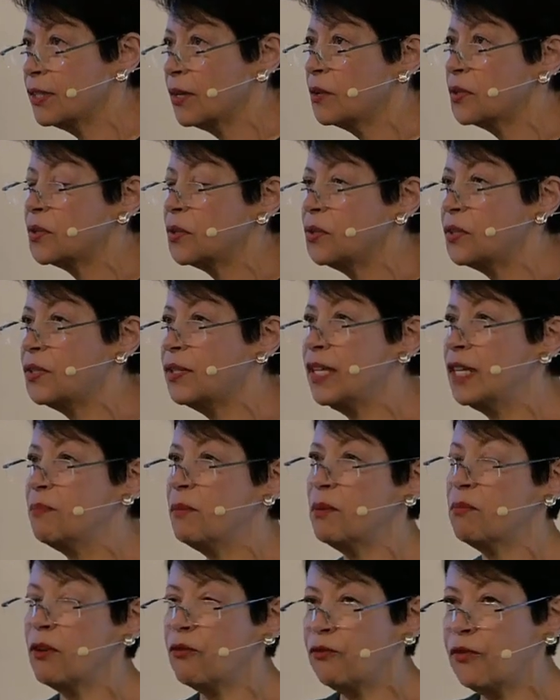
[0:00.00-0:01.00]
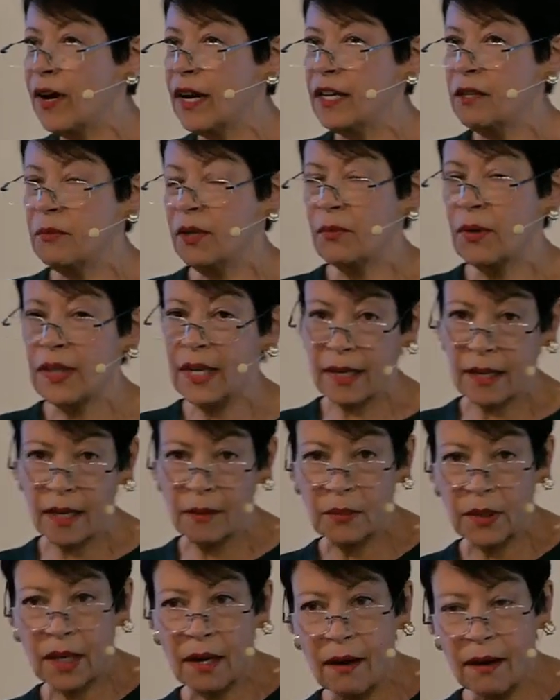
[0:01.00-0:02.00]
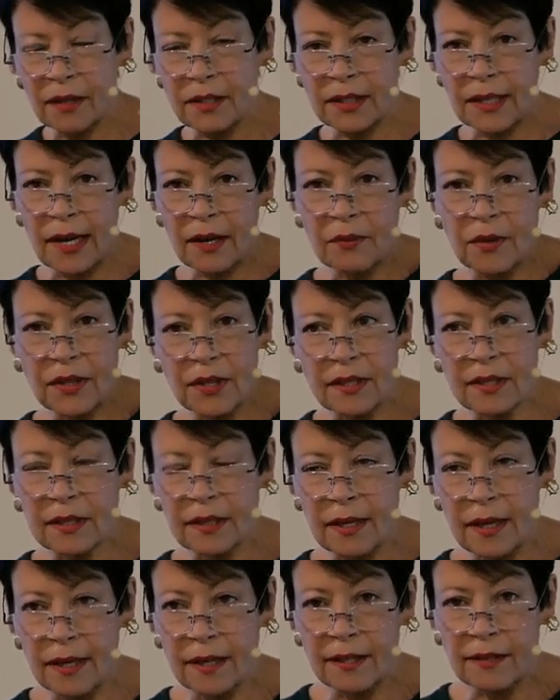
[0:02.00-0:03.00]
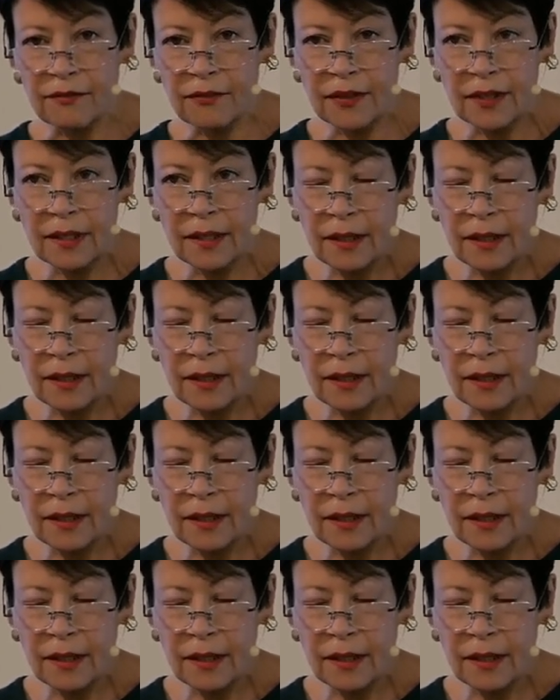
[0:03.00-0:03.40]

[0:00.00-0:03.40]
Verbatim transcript: those who seek me will find me when they come in contact with his love.